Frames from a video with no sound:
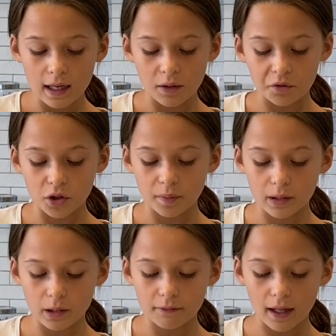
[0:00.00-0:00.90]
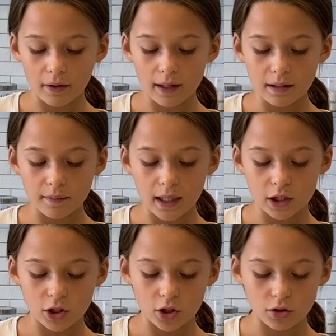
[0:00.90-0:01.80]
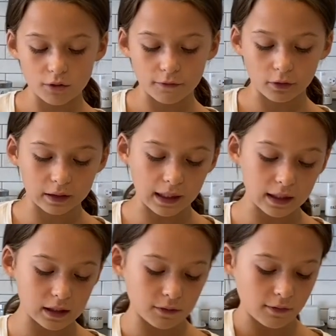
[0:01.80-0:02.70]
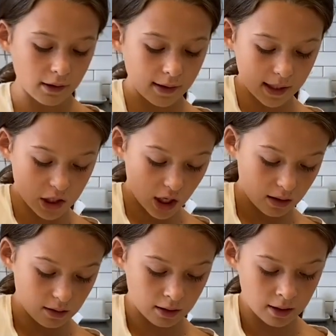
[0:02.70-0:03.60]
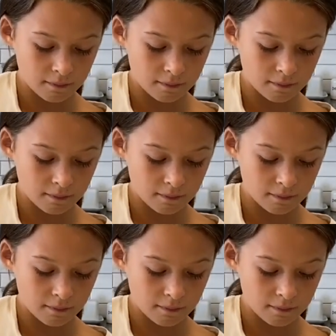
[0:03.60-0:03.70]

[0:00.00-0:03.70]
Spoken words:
when you put your flour in, make sure to fold it very gently.